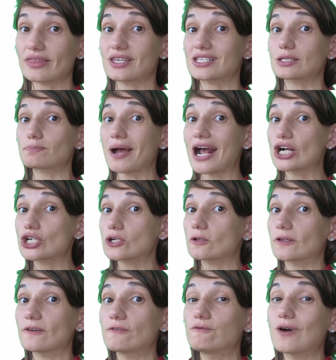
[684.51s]
The special
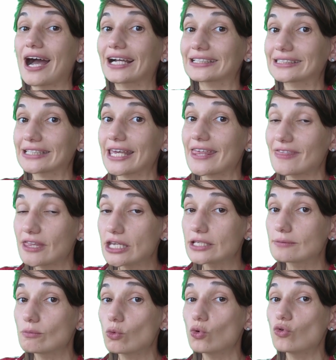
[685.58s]
effects in this
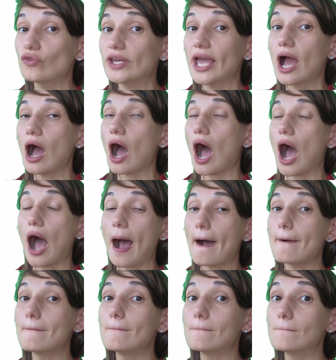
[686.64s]
movie are
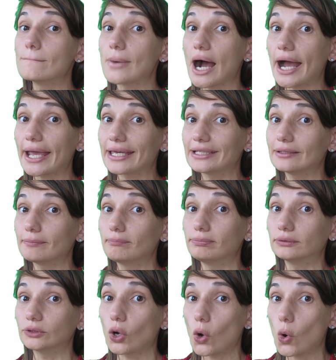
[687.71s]

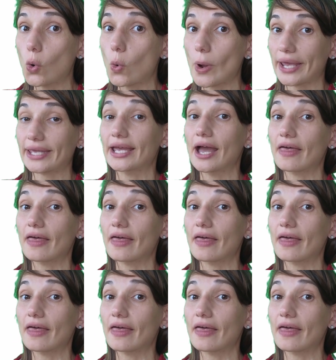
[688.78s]
mind-blowing.